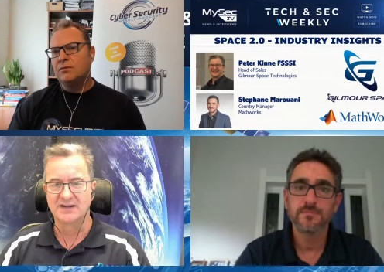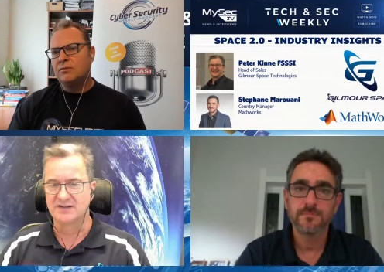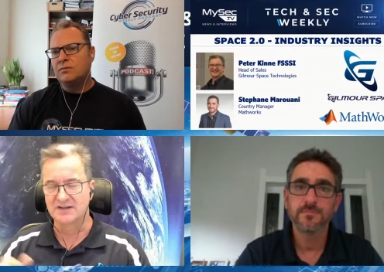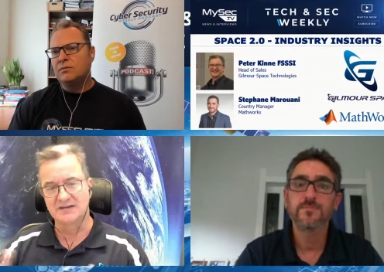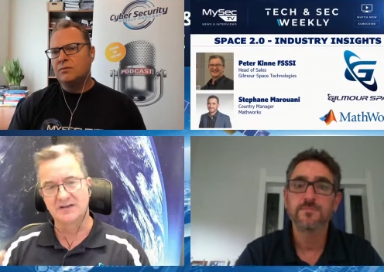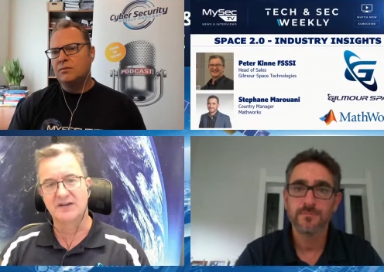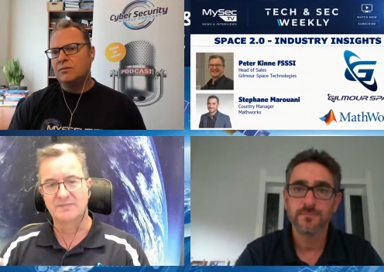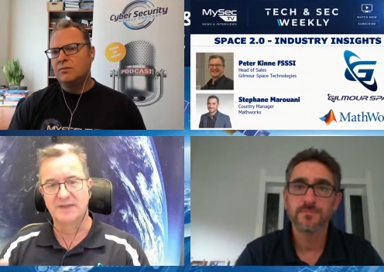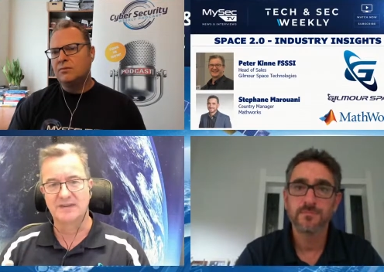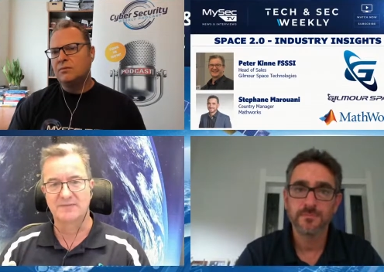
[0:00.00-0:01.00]
Speaker 1: So there's a lot
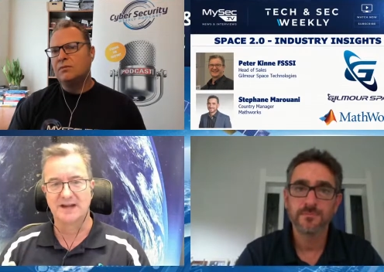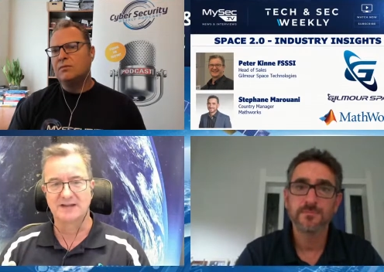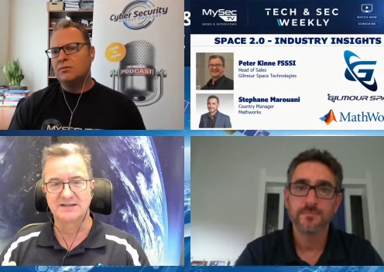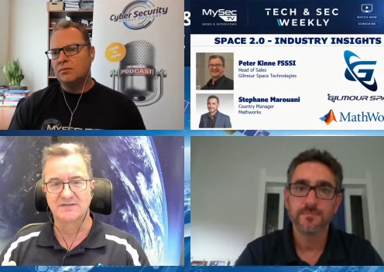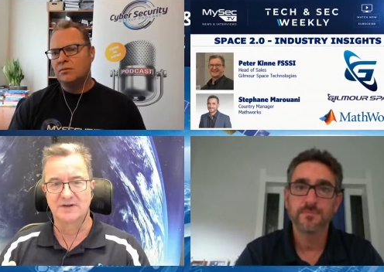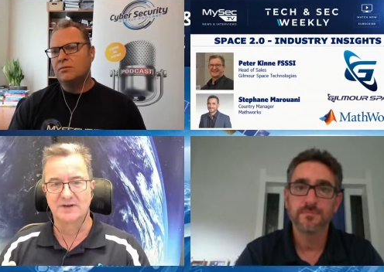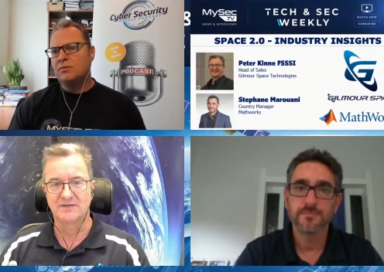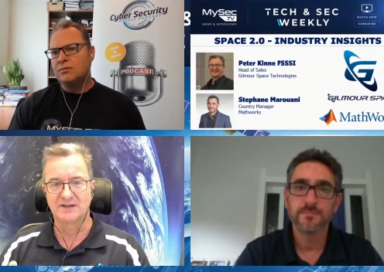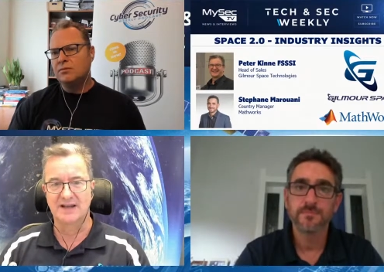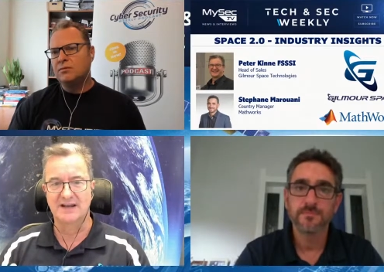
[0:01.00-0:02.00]
of mathematics
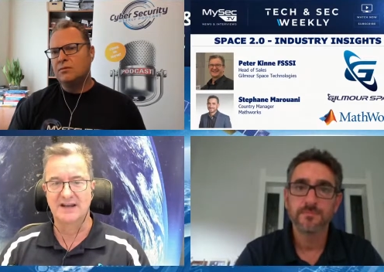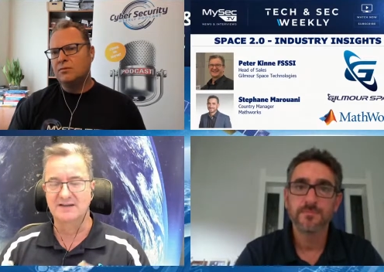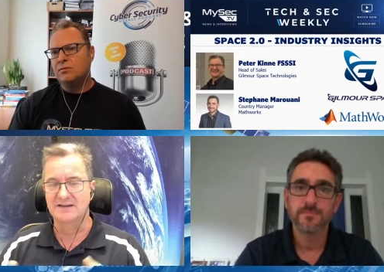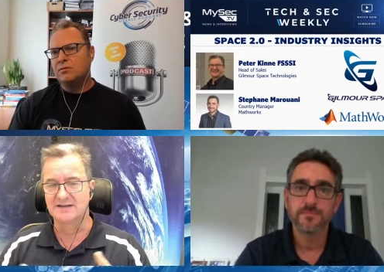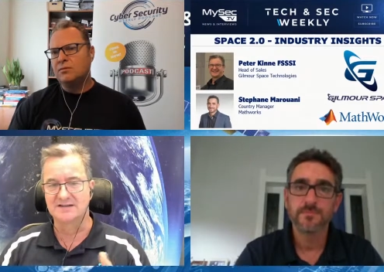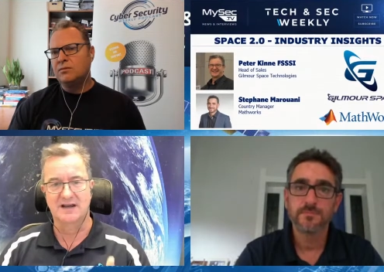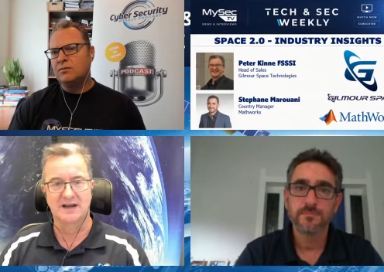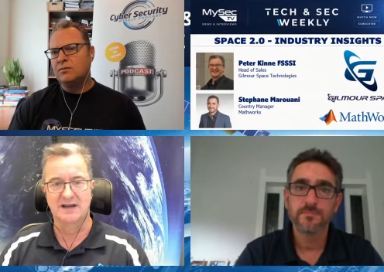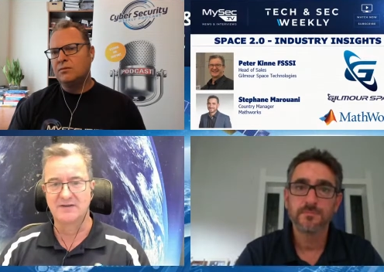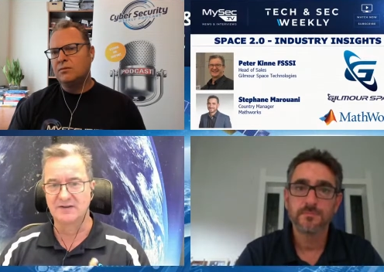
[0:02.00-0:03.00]
involved in that, and there's
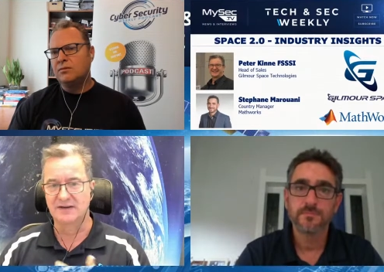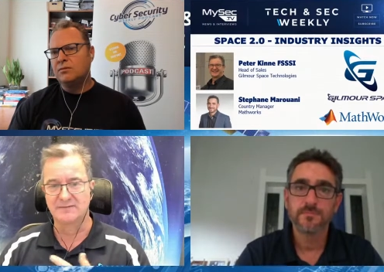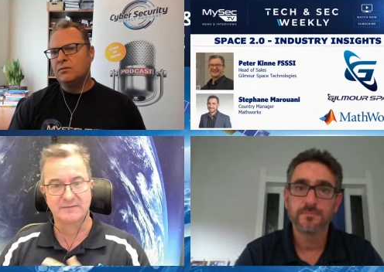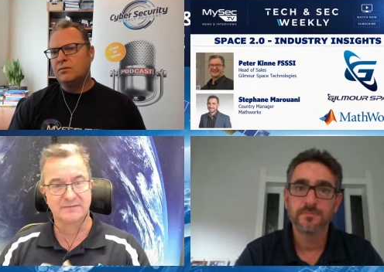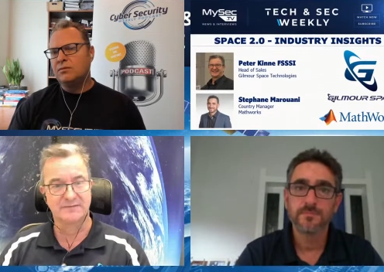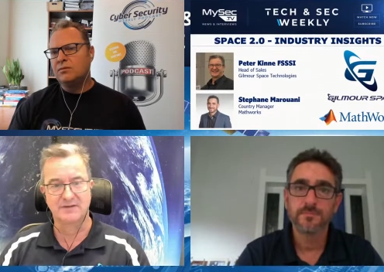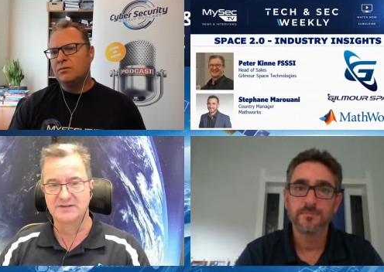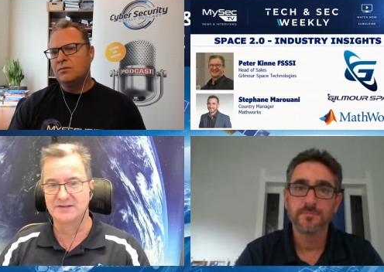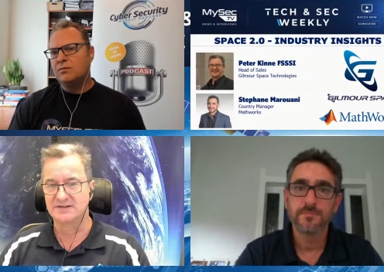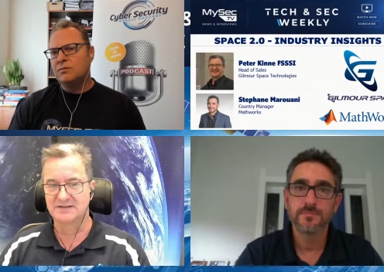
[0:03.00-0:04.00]
uh, everything from
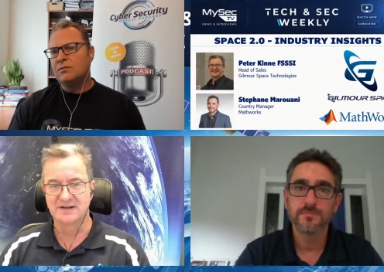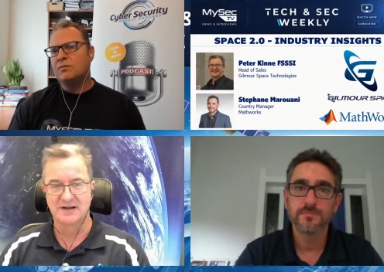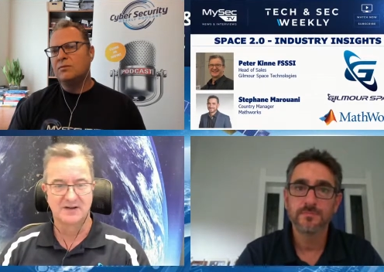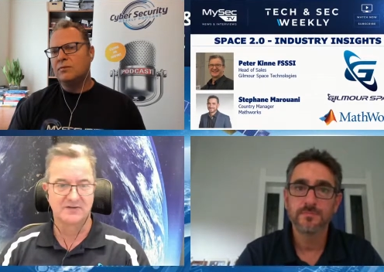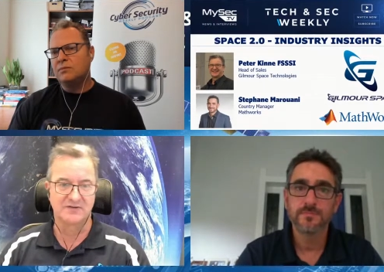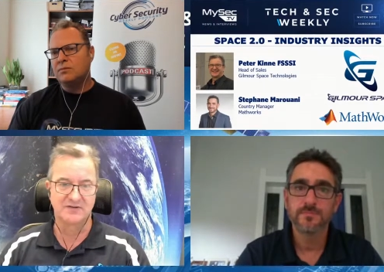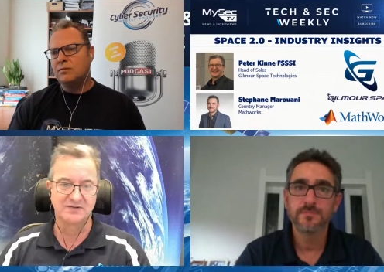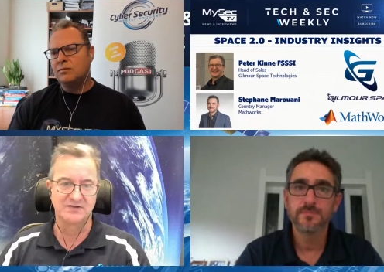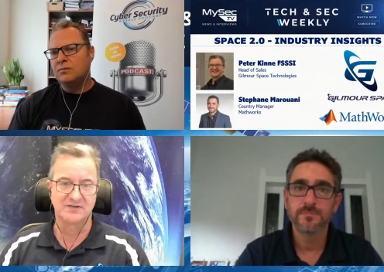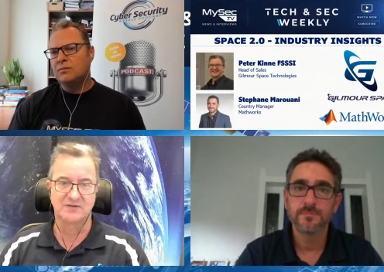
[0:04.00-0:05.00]
filters
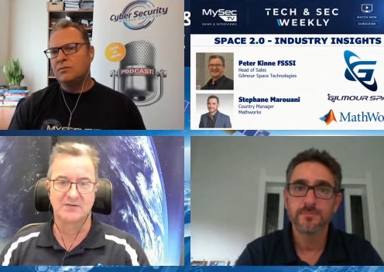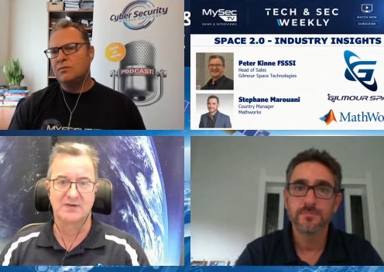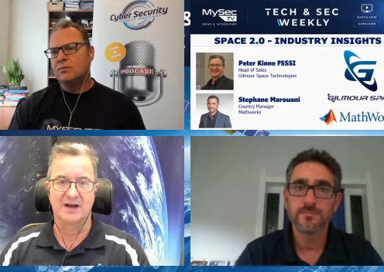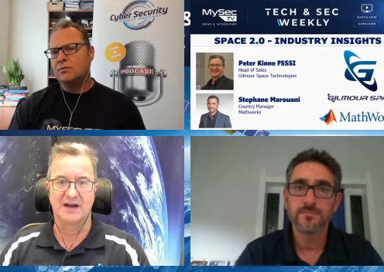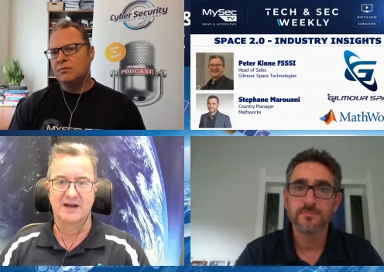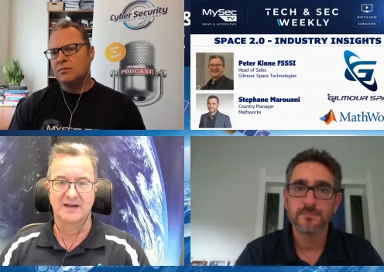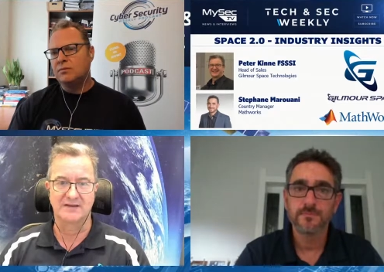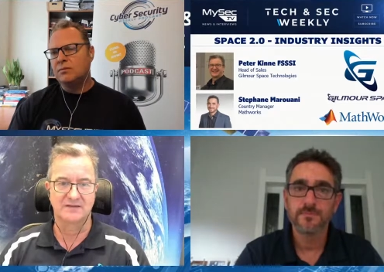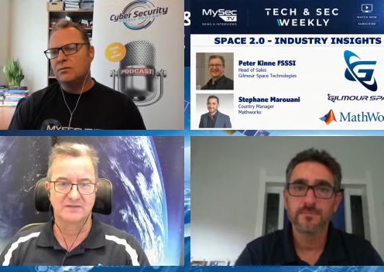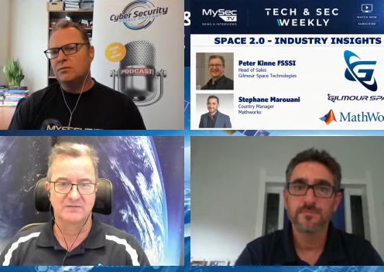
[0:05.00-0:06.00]
through to
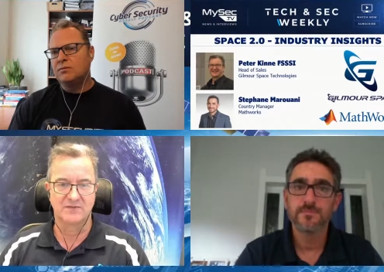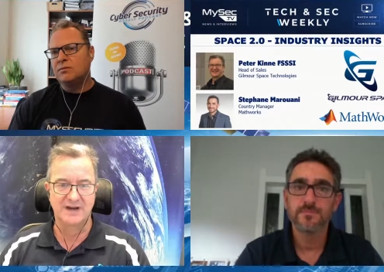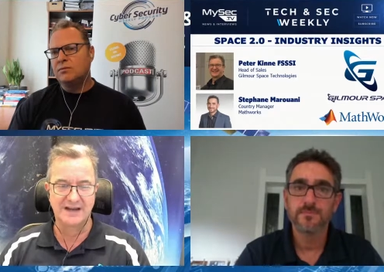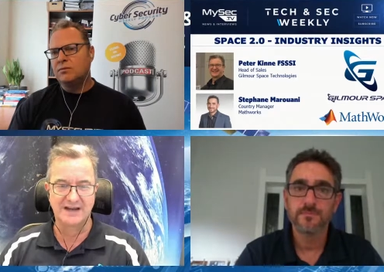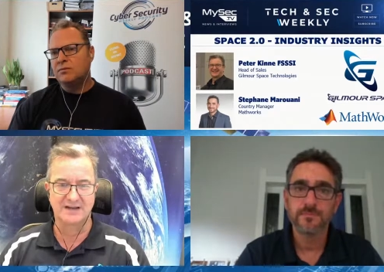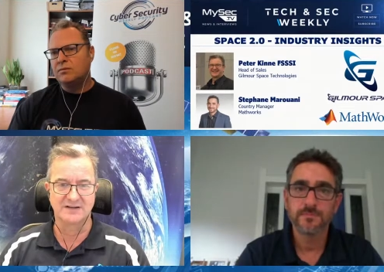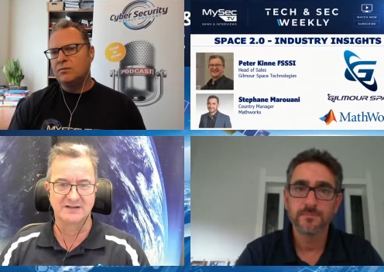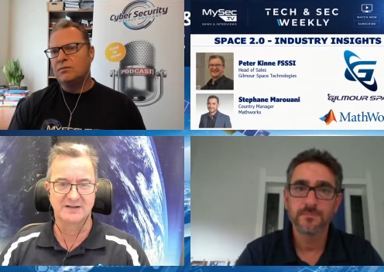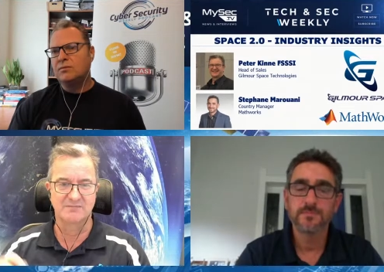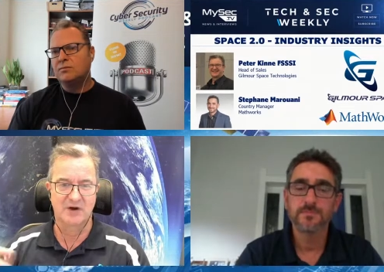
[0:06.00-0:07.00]
uh, reading and
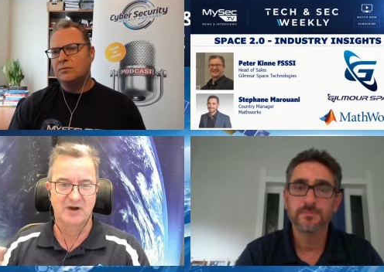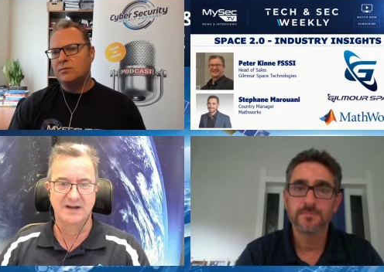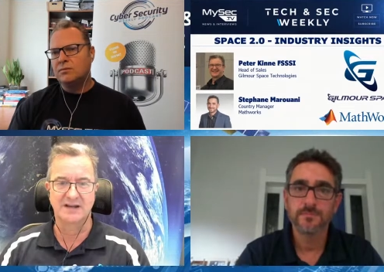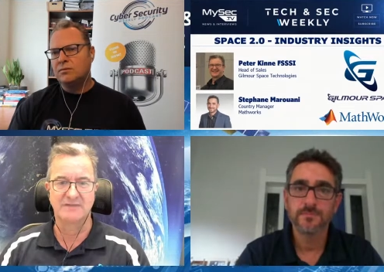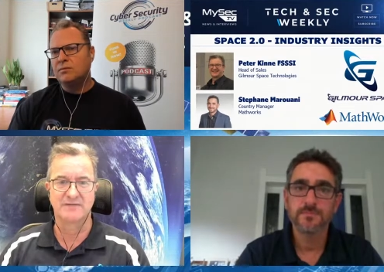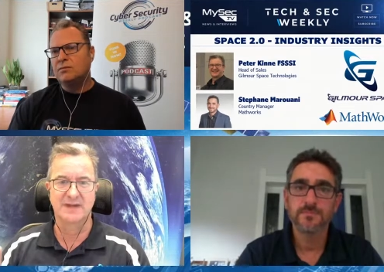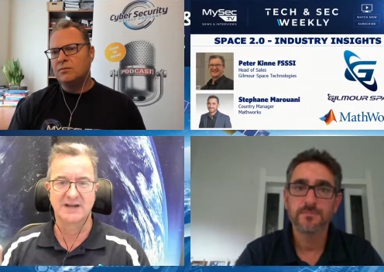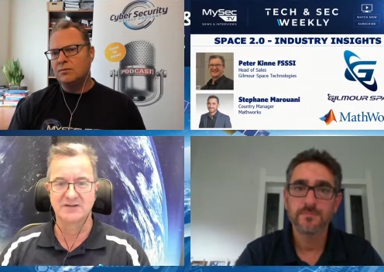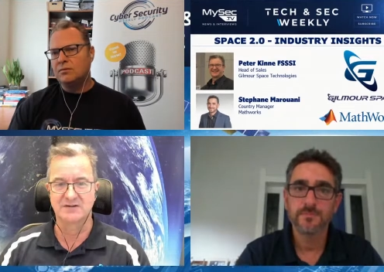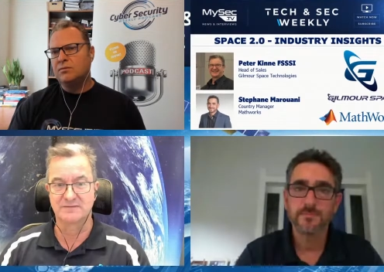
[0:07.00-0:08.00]
combining
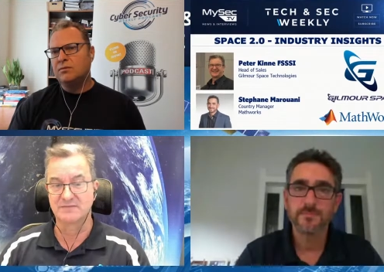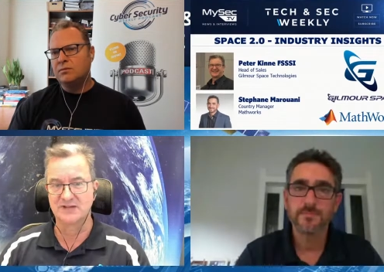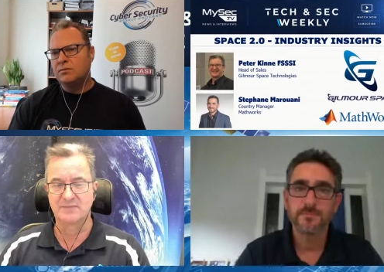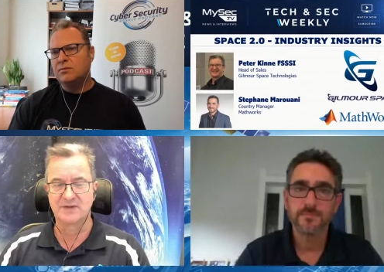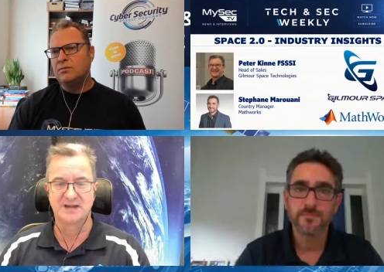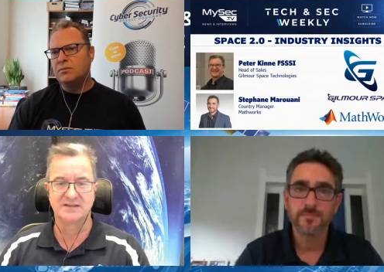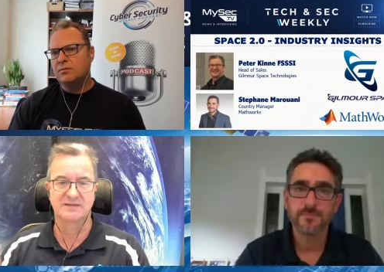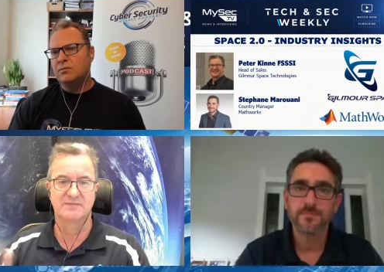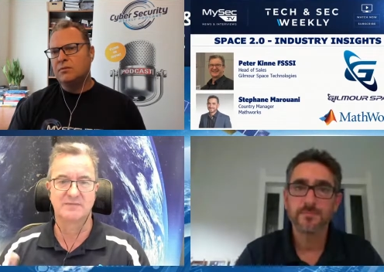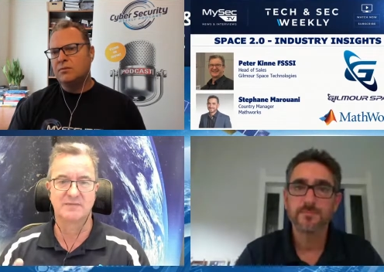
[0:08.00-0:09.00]
information from
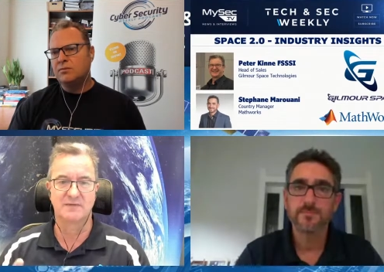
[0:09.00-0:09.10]
GPS and,